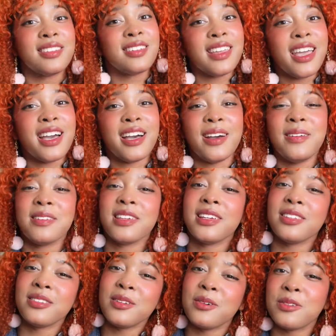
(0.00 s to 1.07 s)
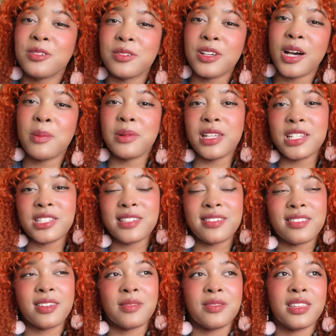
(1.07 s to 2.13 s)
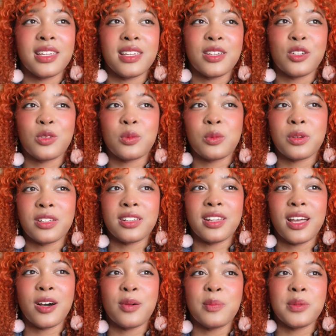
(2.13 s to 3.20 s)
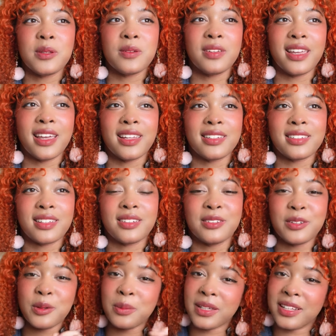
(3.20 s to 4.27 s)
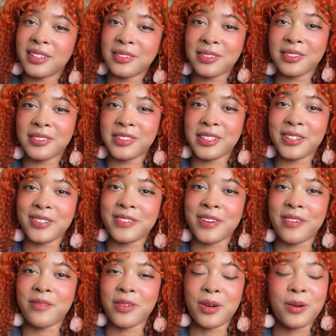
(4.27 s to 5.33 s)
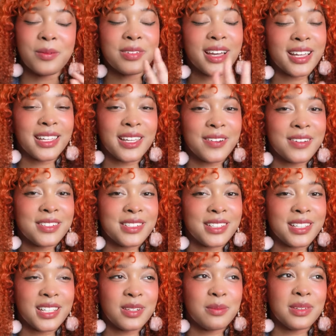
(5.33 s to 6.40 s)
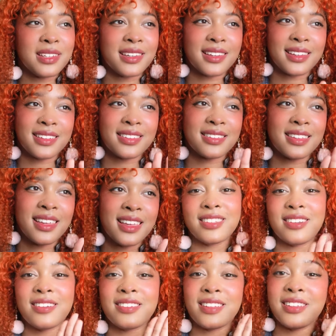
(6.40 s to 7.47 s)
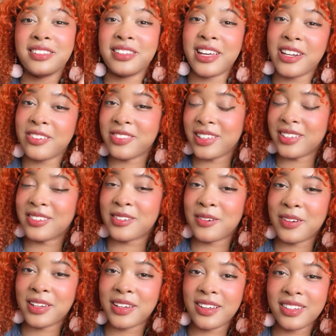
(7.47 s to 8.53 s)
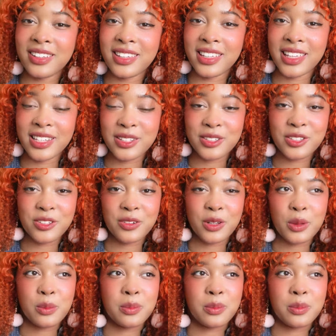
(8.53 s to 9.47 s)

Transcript: So yeah, I would say those two combinations of things would help you get a little bit closer to your dream role. Not guaranteed, because there's a lot of things going on in the industry,